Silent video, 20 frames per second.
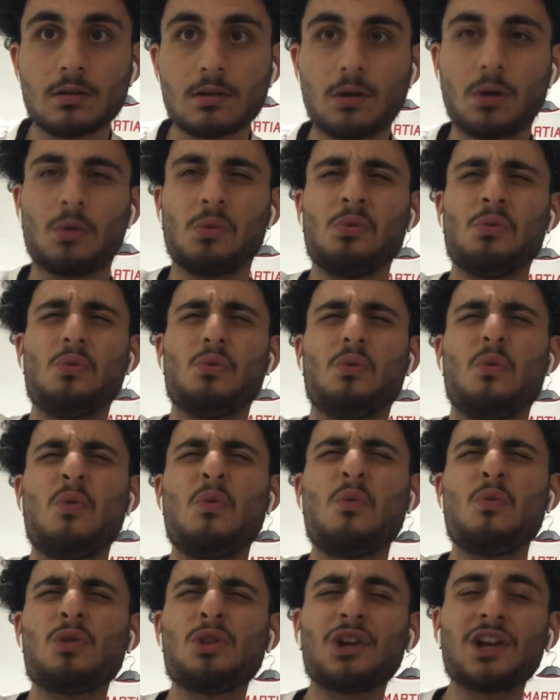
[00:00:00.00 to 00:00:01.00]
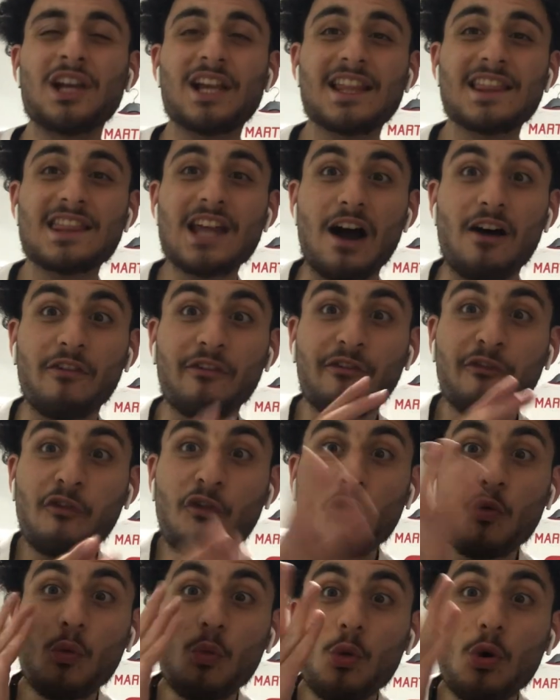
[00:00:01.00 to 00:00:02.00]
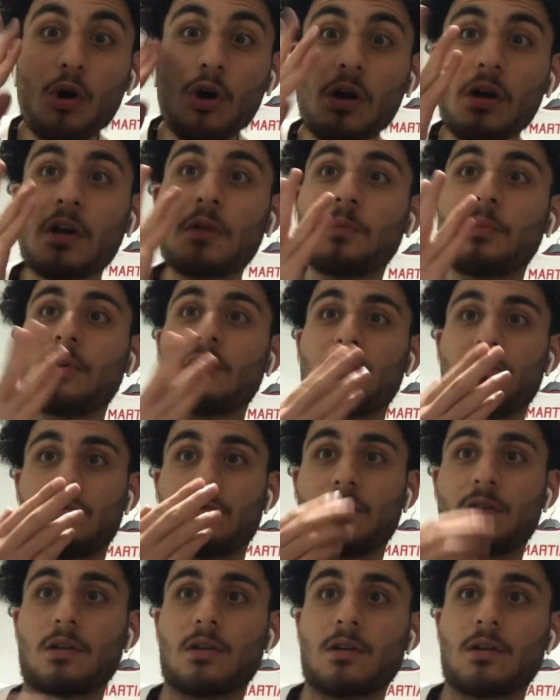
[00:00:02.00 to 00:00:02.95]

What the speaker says: Oh, look at that footwork, bro.